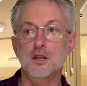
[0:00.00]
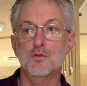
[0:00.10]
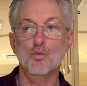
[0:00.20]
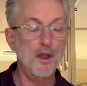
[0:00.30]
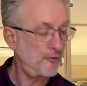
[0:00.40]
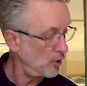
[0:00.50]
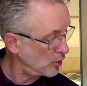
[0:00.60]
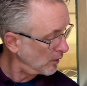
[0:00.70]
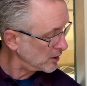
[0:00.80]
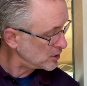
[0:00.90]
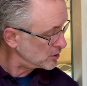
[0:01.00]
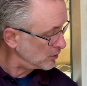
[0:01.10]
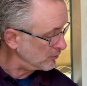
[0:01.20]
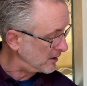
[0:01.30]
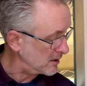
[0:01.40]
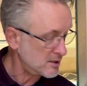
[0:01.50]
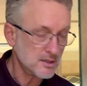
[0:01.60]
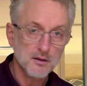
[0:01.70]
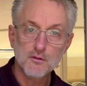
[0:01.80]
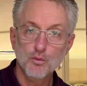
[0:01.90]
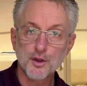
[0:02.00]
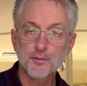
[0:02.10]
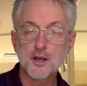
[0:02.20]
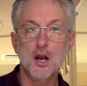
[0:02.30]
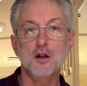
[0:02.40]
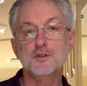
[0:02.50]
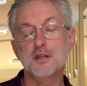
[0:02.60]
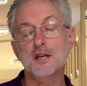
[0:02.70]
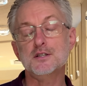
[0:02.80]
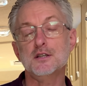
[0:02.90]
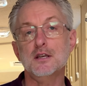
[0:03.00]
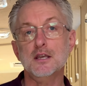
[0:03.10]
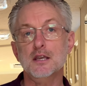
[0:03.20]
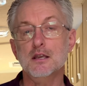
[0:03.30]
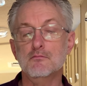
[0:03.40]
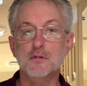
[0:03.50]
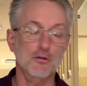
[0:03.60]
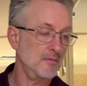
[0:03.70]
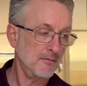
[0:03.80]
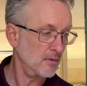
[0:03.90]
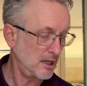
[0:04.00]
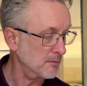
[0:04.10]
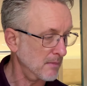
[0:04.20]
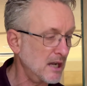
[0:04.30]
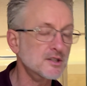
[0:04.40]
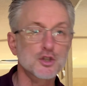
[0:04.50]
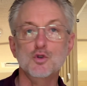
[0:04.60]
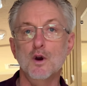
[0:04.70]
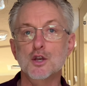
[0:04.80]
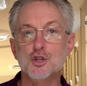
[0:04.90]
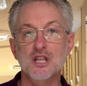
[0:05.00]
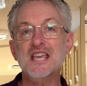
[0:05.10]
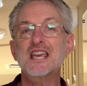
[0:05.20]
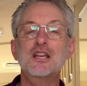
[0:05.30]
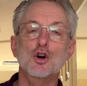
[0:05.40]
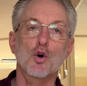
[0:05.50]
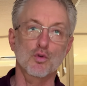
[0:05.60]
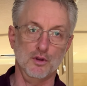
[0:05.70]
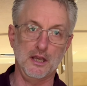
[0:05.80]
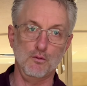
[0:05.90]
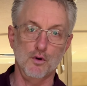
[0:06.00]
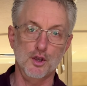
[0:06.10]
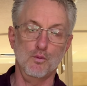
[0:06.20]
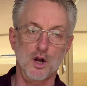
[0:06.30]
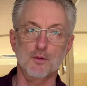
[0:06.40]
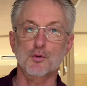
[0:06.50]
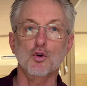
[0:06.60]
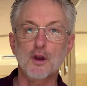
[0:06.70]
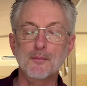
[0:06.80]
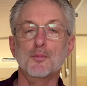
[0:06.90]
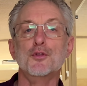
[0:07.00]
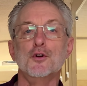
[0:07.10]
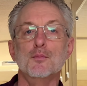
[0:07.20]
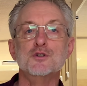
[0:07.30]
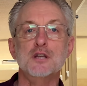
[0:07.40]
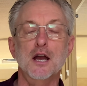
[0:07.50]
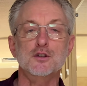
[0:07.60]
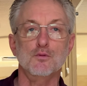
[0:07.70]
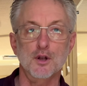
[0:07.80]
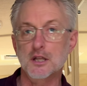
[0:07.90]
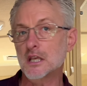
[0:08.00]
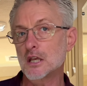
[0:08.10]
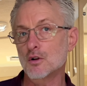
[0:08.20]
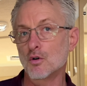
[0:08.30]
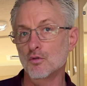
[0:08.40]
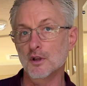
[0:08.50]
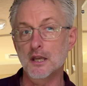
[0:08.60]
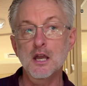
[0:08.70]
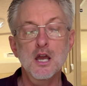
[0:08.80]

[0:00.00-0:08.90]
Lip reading: if you're going to do this with regard to this, you know, like in my situation, heat only, where you want a programmable thermostat to run in heat only,